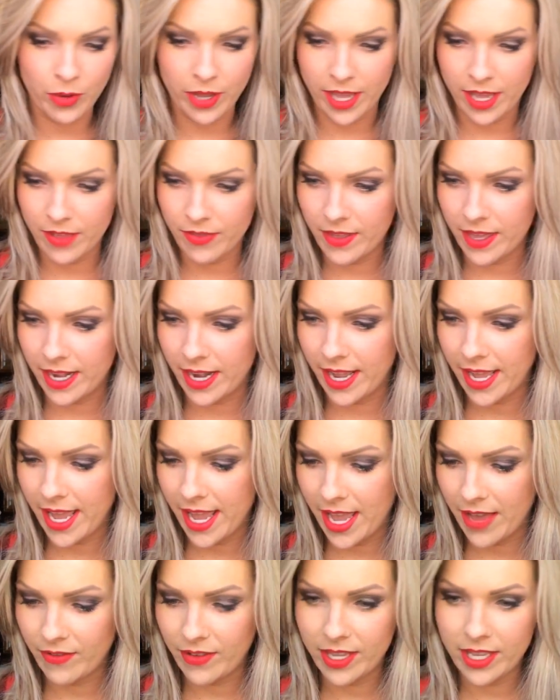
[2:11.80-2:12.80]
with, and I
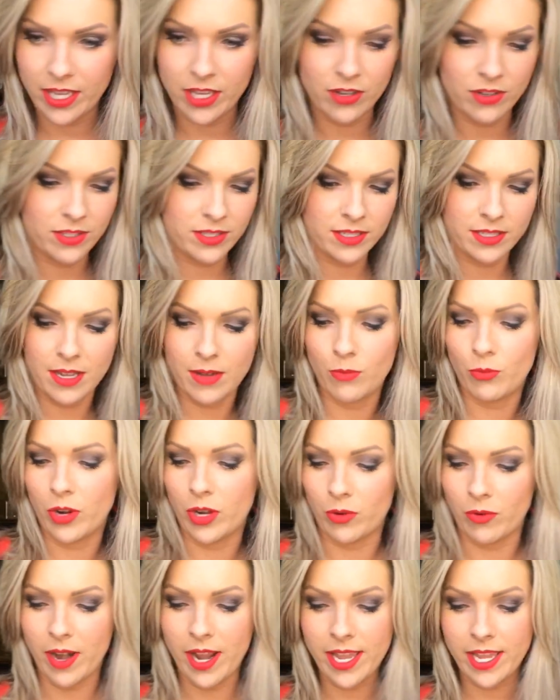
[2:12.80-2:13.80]
have it here
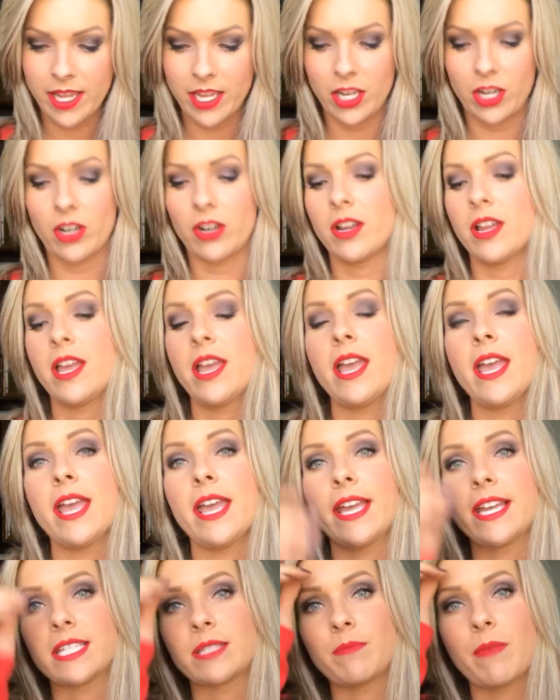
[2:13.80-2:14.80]
somewhere right here,
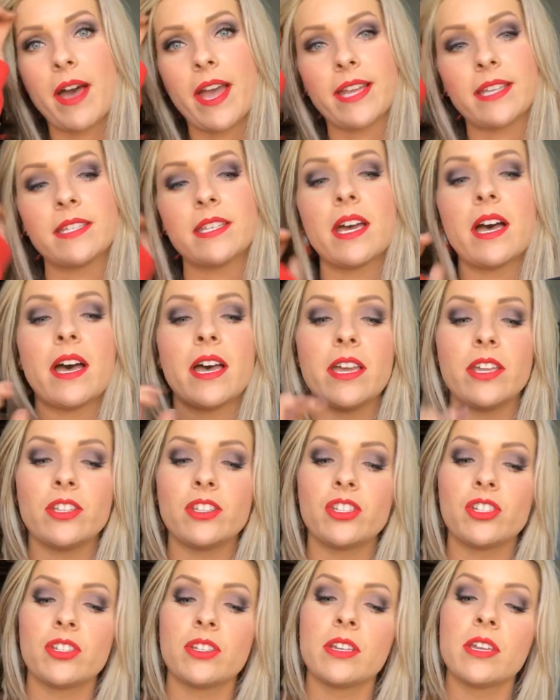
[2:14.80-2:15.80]
is my
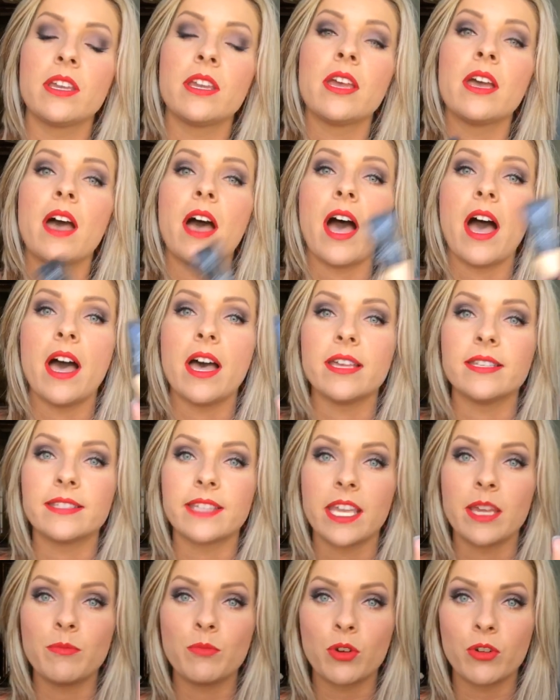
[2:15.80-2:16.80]
Touch
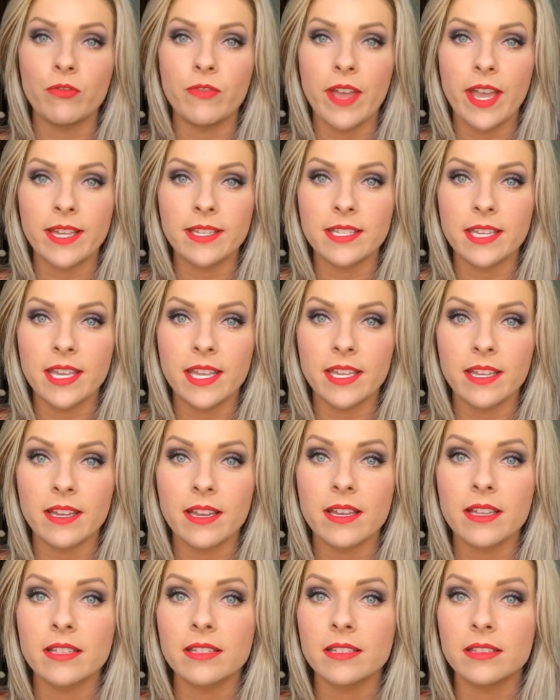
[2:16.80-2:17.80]
Skin
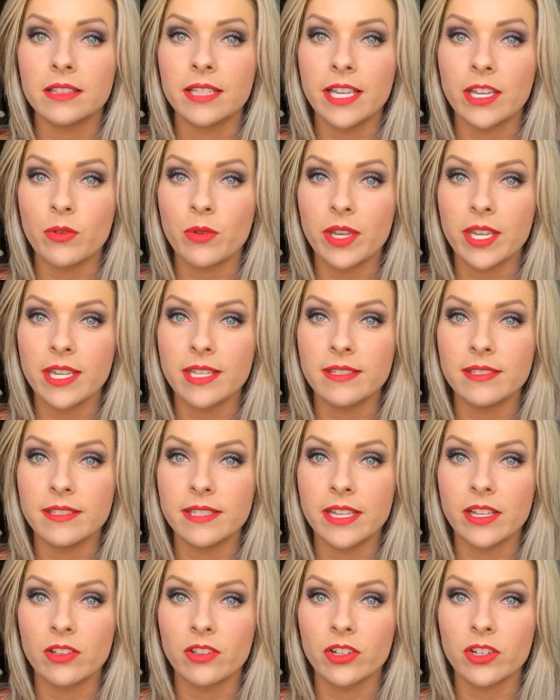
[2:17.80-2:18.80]
Perfecting Liquid
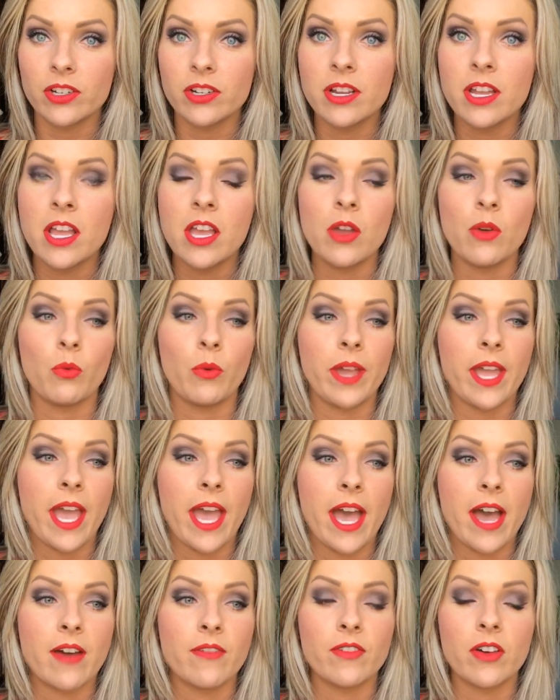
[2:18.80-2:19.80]
Concealer. We
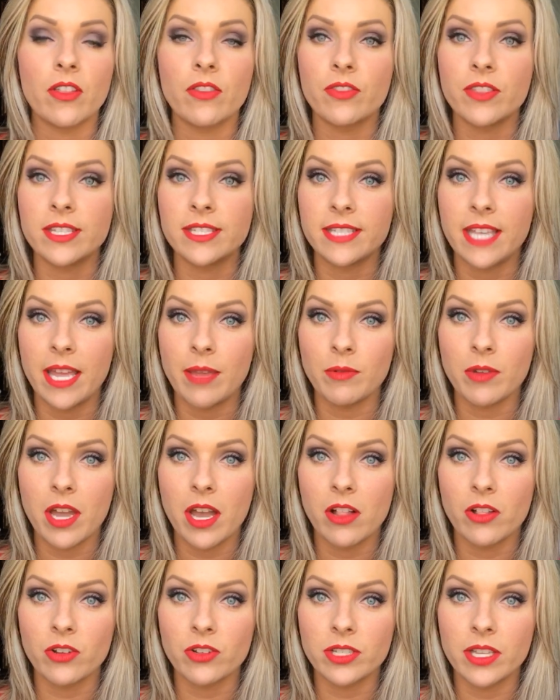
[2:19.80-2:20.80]
have the same
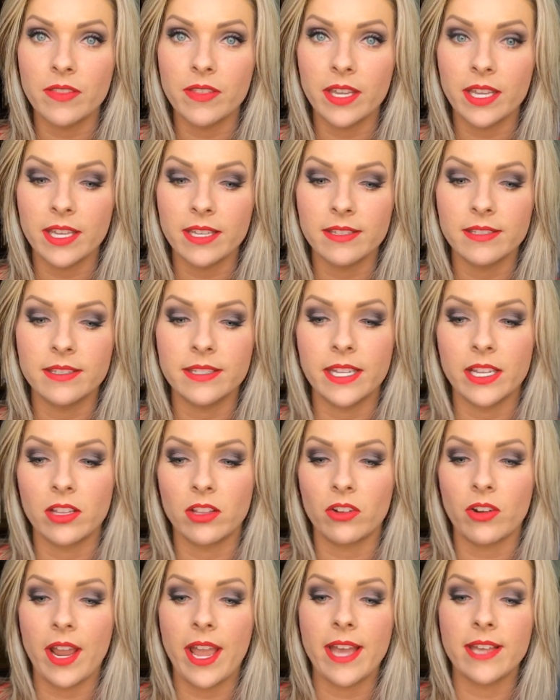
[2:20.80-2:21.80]
colors in the
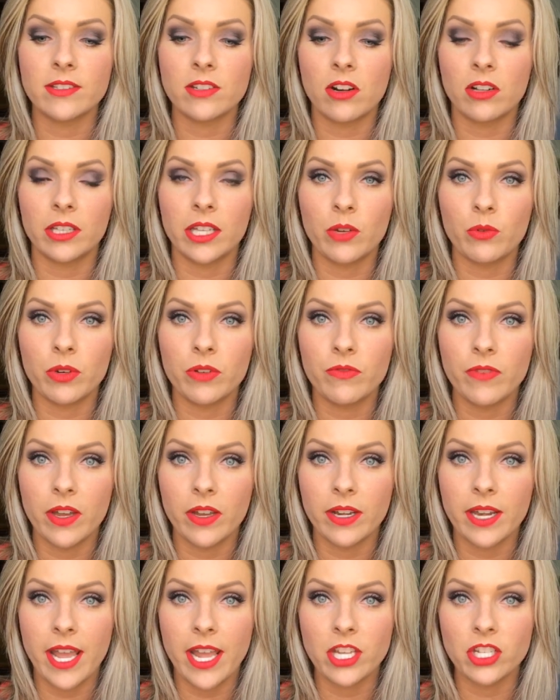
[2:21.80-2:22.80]
concealer as our liquid
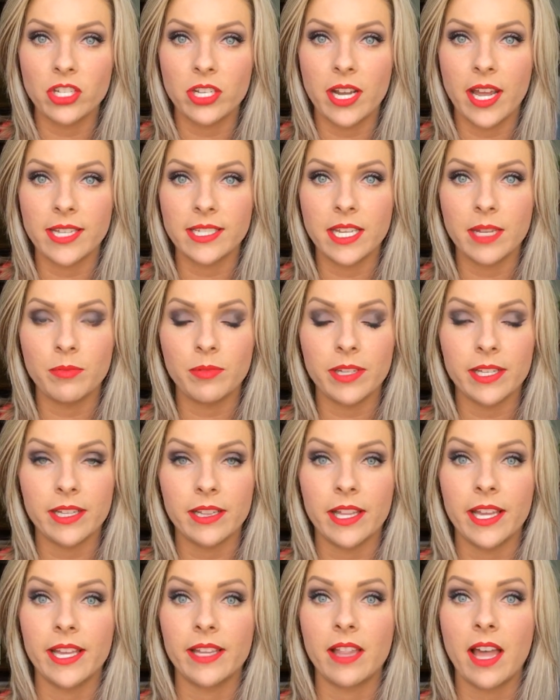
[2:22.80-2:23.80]
foundation. I
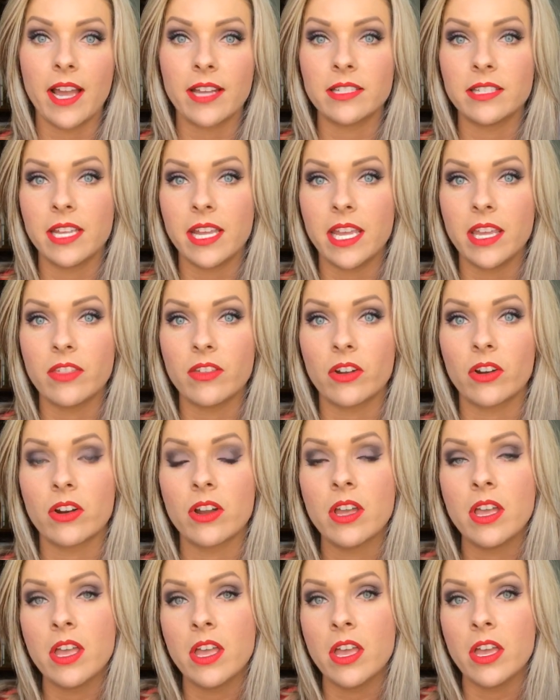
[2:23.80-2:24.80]
typically like to
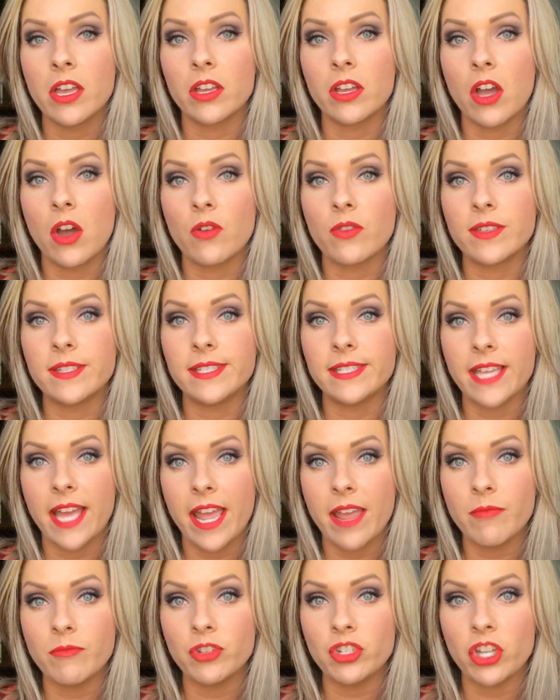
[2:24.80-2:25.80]
either go the
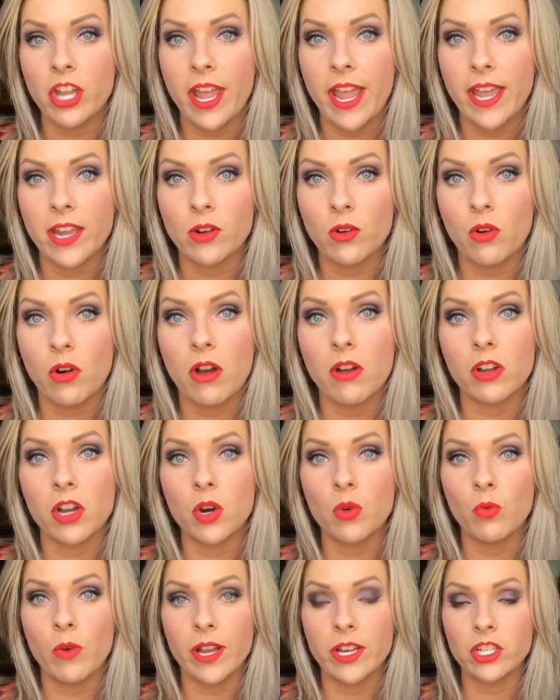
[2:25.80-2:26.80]
same shade or I'll
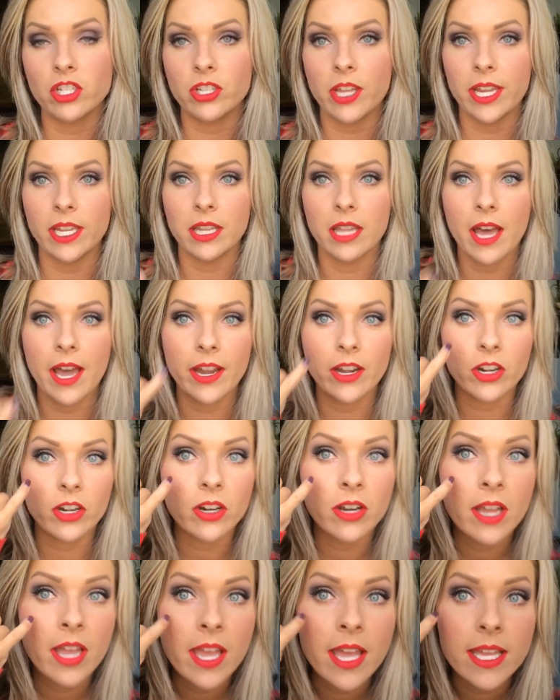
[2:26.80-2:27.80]
go one shade
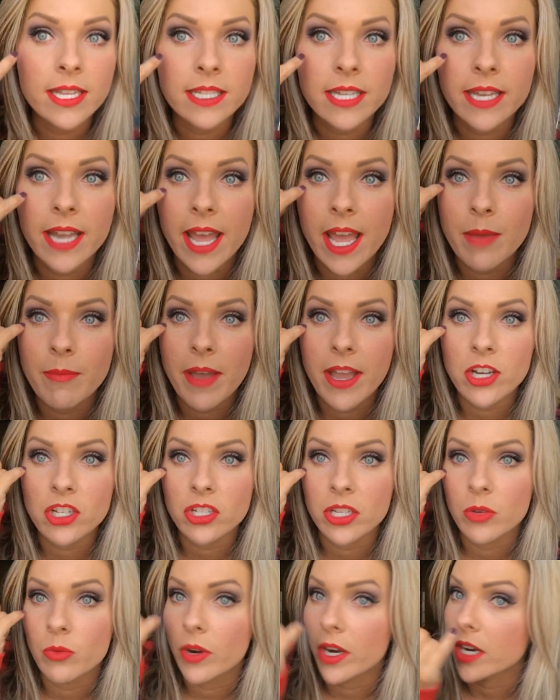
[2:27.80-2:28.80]
lighter. Today I'm
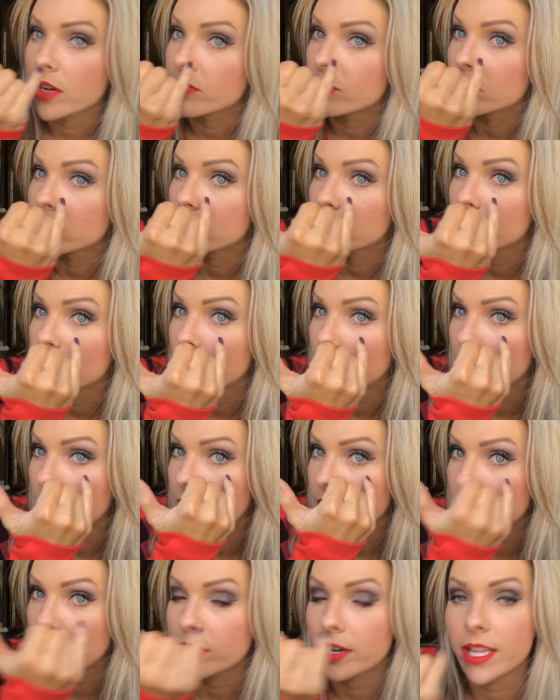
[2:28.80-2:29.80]
actually wearing velour
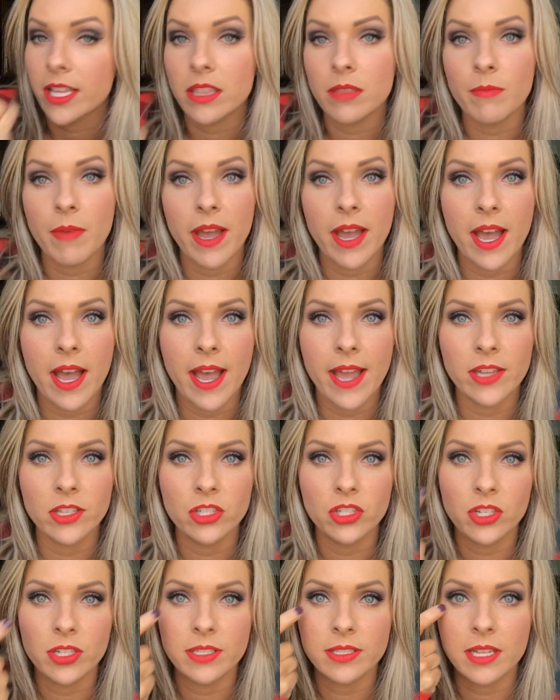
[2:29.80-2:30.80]
underneath my
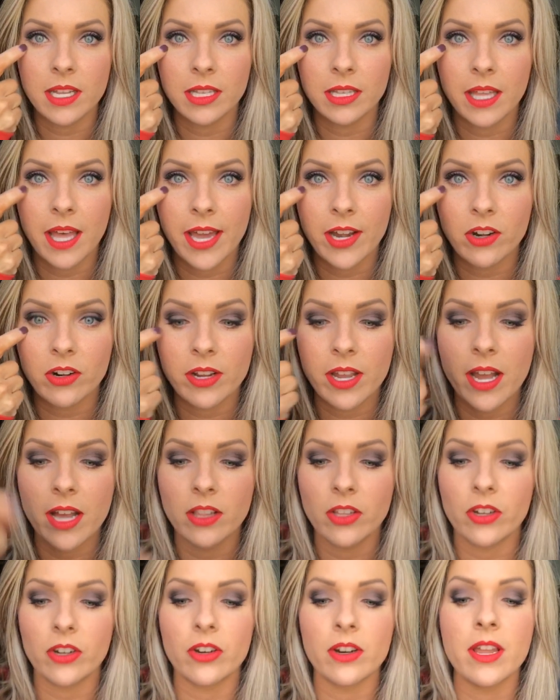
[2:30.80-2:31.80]
eyes, just a lighter
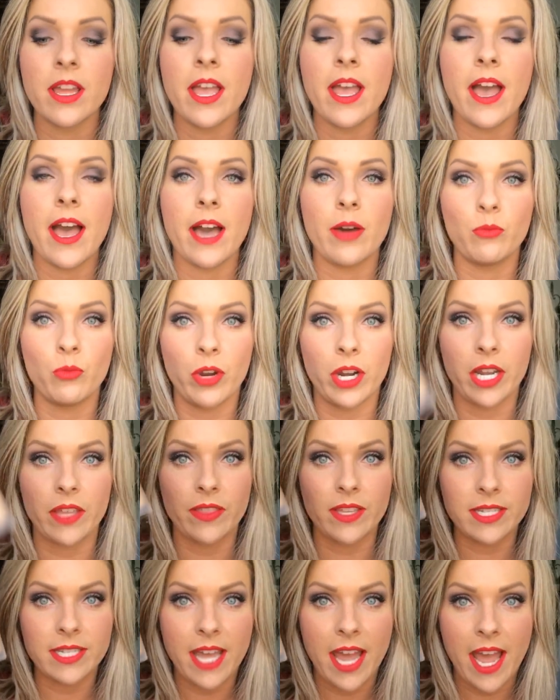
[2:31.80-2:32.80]
color. I'm wearing
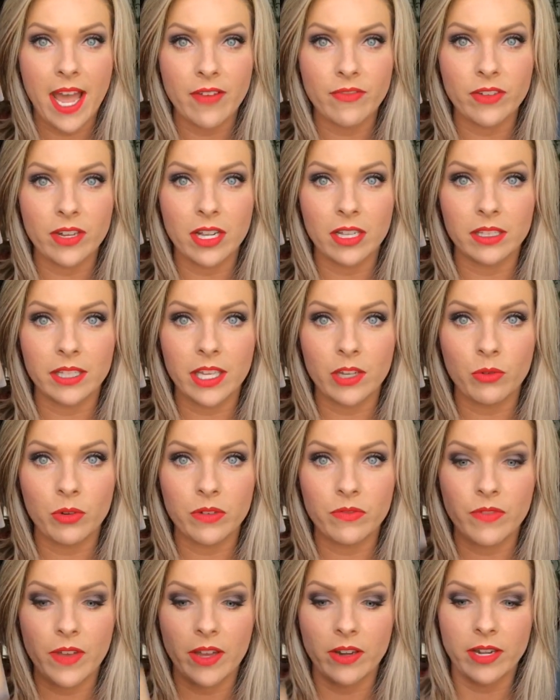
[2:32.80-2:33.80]
the Taffeta
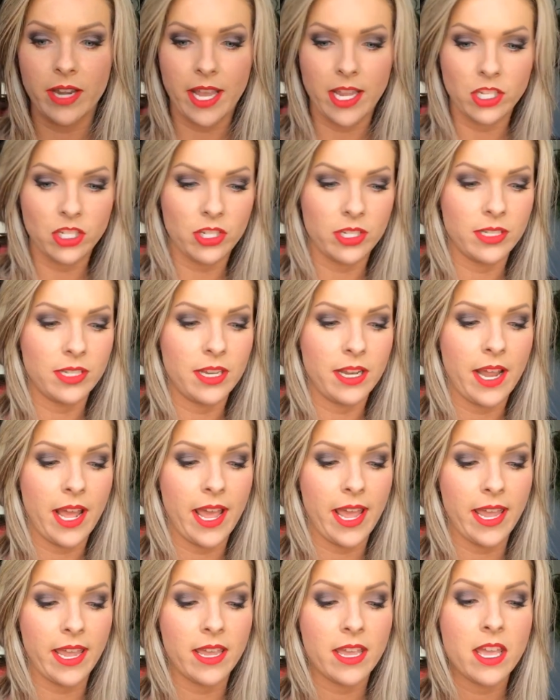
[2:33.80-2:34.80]
Liquid Foundation
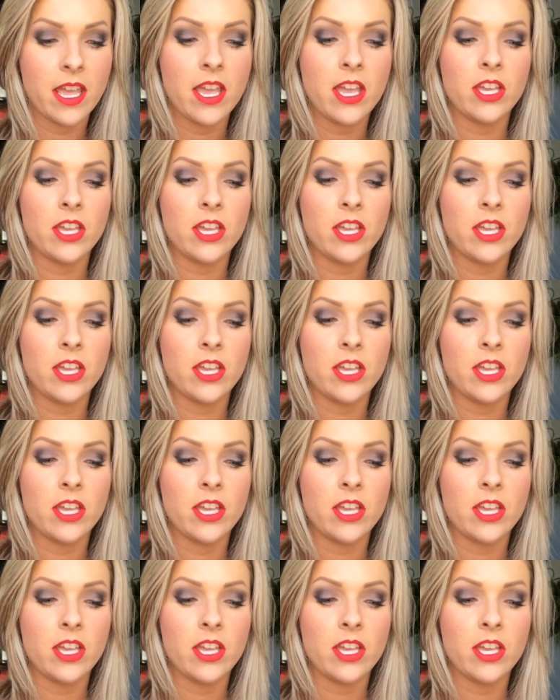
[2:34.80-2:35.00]
today.